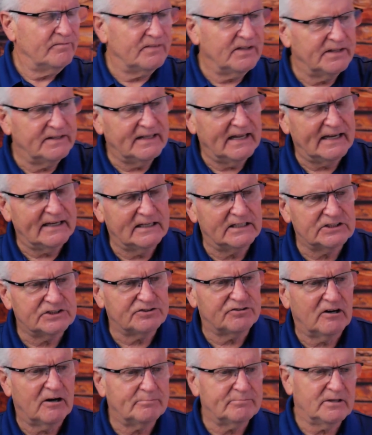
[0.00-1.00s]
Then that gets
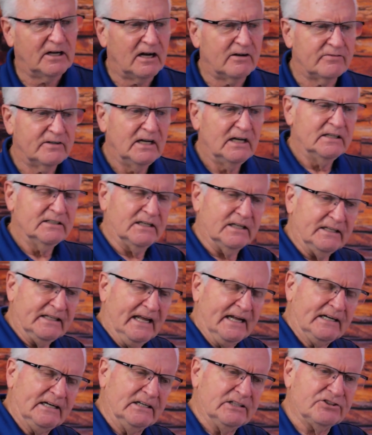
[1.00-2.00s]
dropped off. Then
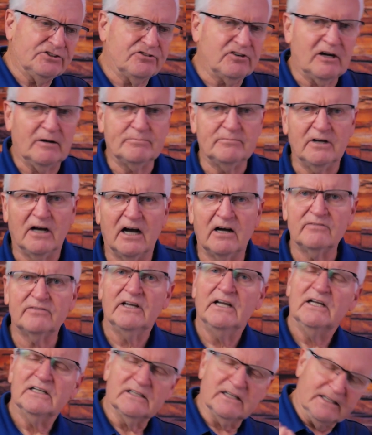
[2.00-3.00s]
that gets dropped
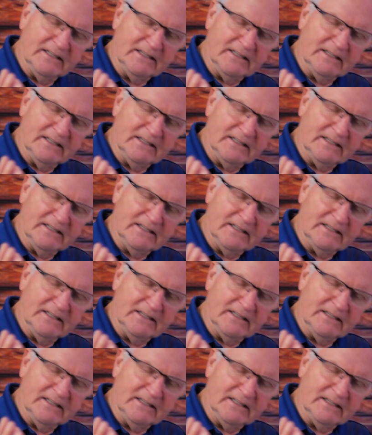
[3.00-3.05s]
off.